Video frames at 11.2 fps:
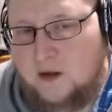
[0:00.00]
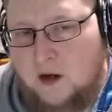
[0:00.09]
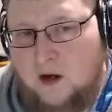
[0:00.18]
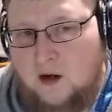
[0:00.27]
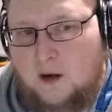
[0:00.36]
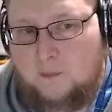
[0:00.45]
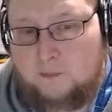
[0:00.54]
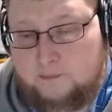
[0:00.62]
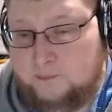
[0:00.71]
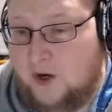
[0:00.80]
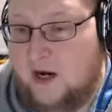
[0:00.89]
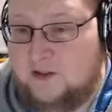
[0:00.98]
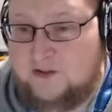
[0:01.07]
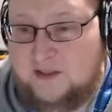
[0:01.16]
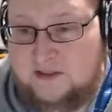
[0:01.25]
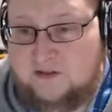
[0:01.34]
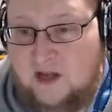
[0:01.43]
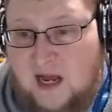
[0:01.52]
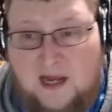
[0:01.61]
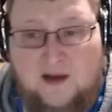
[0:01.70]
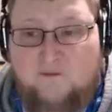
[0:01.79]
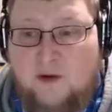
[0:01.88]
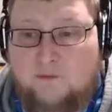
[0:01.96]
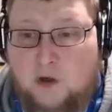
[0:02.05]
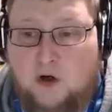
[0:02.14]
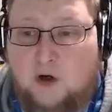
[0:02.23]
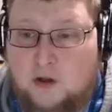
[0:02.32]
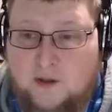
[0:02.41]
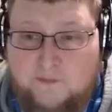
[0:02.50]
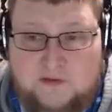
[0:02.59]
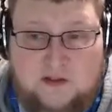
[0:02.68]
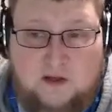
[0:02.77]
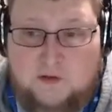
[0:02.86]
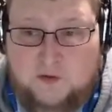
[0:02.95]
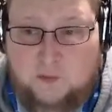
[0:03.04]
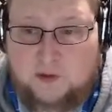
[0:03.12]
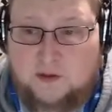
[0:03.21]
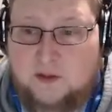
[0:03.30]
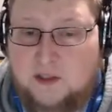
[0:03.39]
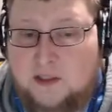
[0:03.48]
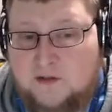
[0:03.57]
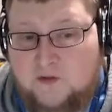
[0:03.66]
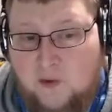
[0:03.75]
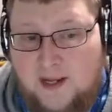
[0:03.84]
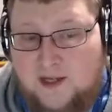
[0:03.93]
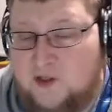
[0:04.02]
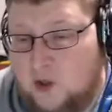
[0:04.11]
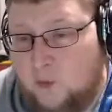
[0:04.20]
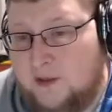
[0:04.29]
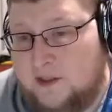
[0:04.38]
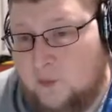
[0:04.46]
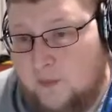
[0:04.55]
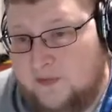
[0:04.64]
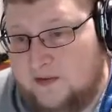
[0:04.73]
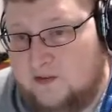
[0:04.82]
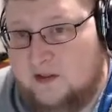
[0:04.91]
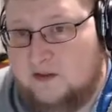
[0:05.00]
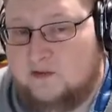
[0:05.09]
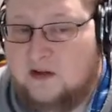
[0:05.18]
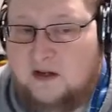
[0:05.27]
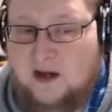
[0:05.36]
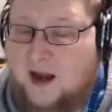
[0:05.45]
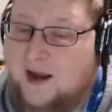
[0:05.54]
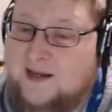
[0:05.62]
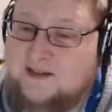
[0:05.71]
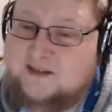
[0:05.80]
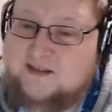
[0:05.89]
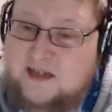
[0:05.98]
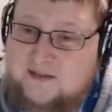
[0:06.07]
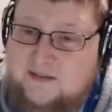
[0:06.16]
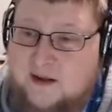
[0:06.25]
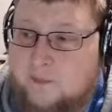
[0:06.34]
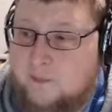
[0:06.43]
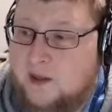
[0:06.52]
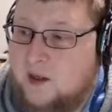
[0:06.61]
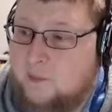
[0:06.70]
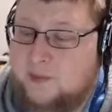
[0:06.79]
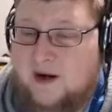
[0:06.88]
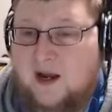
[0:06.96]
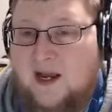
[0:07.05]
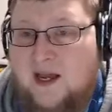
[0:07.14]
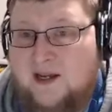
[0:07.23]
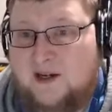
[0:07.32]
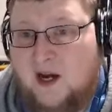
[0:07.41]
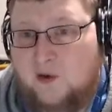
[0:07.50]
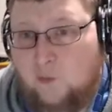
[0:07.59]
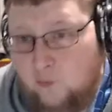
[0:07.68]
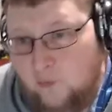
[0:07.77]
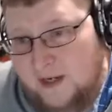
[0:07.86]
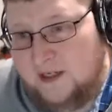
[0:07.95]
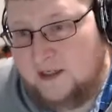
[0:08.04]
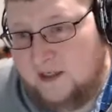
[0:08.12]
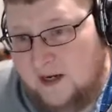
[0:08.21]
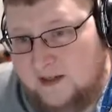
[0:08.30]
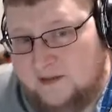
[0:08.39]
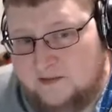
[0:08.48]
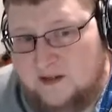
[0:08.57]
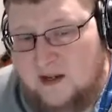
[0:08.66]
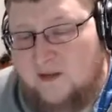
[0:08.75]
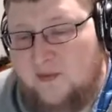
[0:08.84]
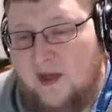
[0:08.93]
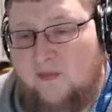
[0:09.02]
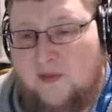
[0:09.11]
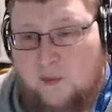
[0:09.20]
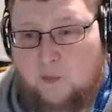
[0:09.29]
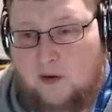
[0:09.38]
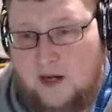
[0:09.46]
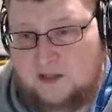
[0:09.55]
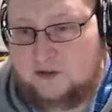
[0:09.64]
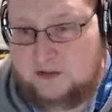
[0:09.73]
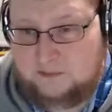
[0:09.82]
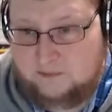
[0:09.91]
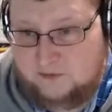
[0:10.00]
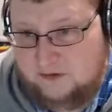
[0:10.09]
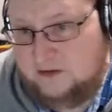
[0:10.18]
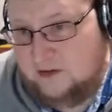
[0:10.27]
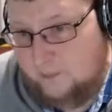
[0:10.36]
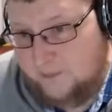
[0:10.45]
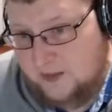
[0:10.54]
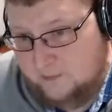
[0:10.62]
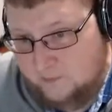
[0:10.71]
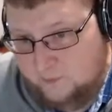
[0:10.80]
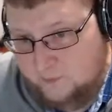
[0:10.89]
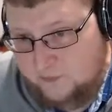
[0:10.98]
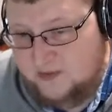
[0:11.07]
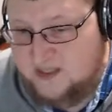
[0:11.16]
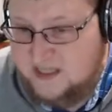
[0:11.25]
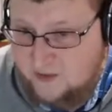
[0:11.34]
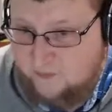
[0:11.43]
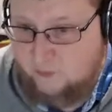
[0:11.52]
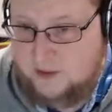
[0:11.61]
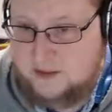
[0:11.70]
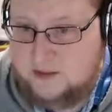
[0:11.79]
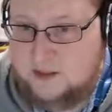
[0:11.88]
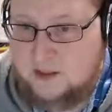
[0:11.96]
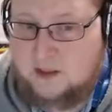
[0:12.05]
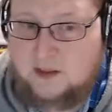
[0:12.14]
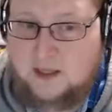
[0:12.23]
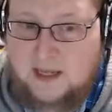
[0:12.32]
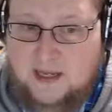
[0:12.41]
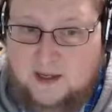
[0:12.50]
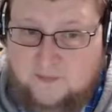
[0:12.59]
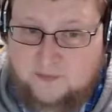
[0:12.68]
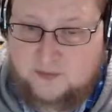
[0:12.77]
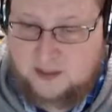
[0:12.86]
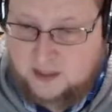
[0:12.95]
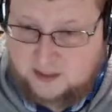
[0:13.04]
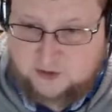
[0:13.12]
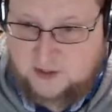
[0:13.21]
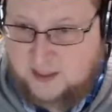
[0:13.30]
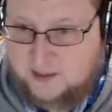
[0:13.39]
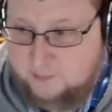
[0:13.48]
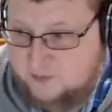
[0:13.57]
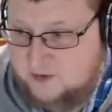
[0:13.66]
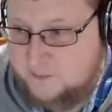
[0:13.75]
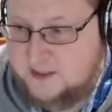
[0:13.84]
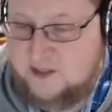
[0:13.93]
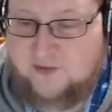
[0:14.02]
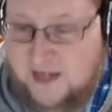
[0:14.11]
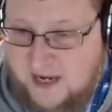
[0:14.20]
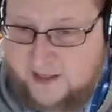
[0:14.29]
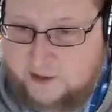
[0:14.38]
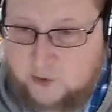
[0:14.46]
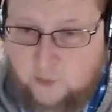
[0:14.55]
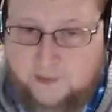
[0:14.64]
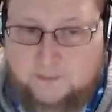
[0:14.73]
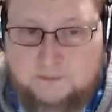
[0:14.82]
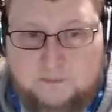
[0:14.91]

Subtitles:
Prior to this, I have never heard of a sutler token, so I had no idea what this is. I had seen them, but I had not recognized that they were actually something different, and they actually had a specific category.